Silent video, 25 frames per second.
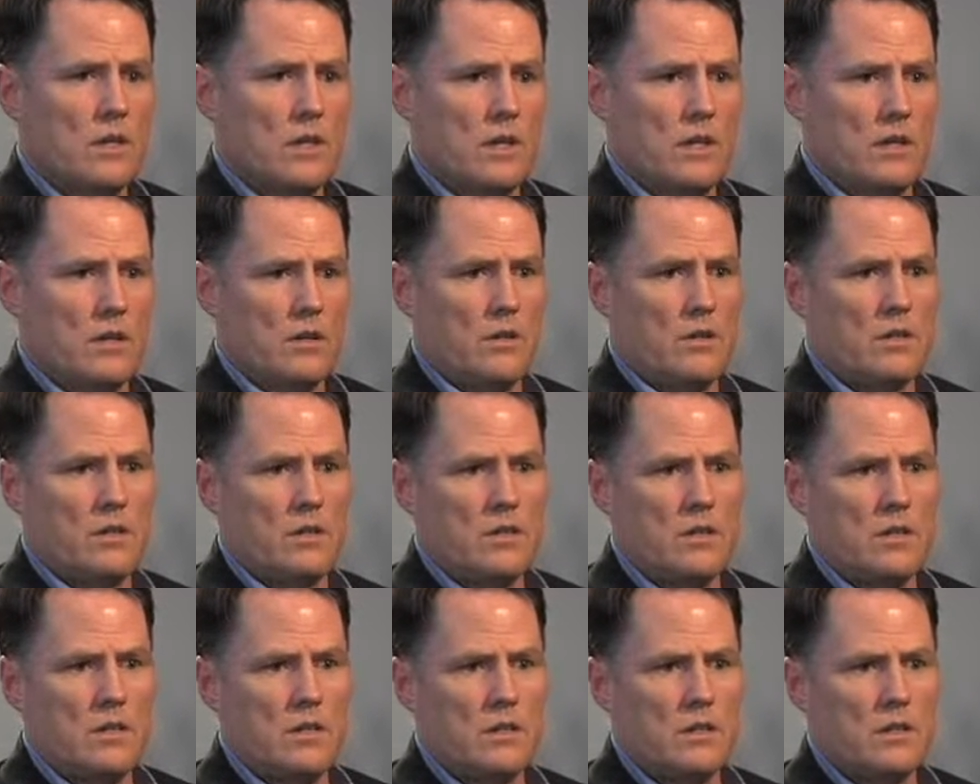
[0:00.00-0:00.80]

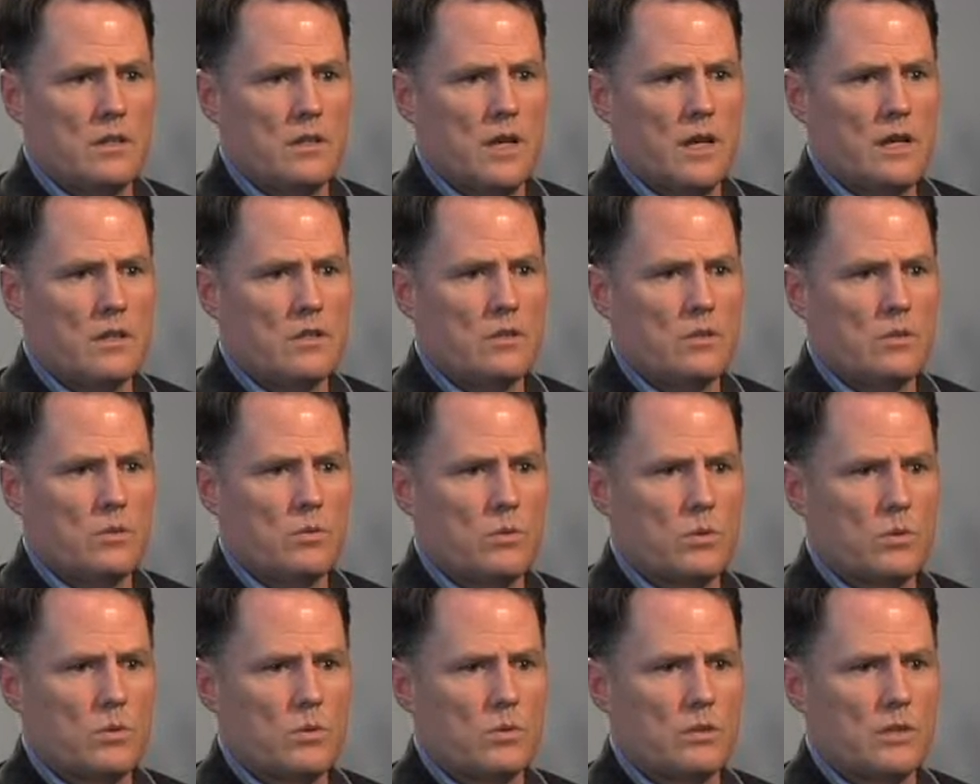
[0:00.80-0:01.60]
NRTC, the National
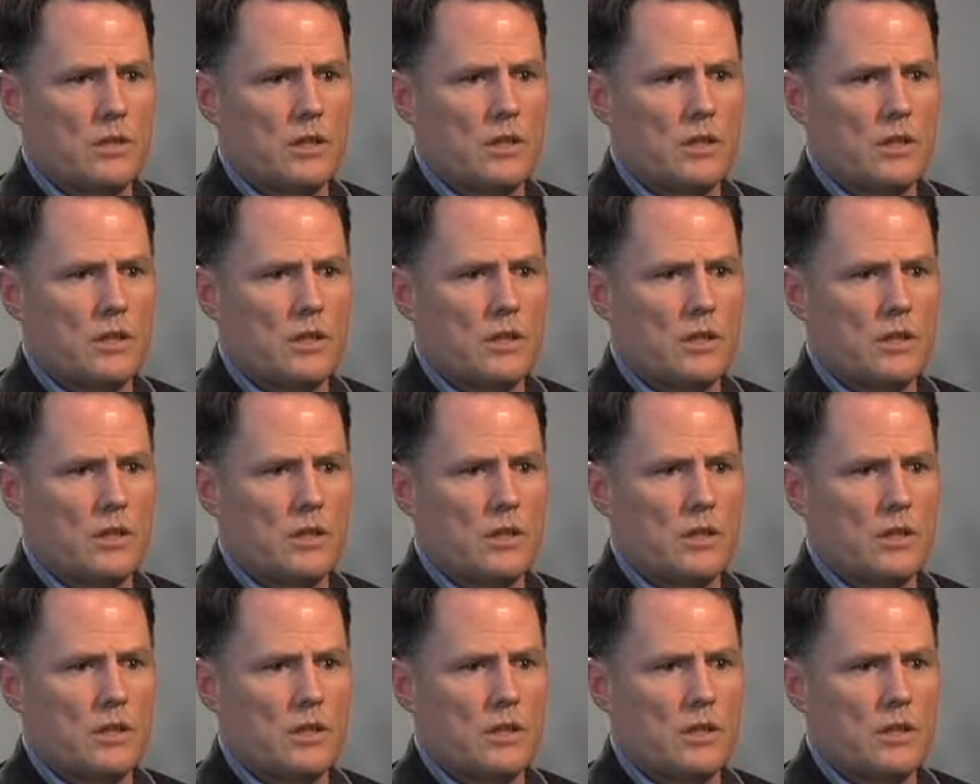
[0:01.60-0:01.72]
Rural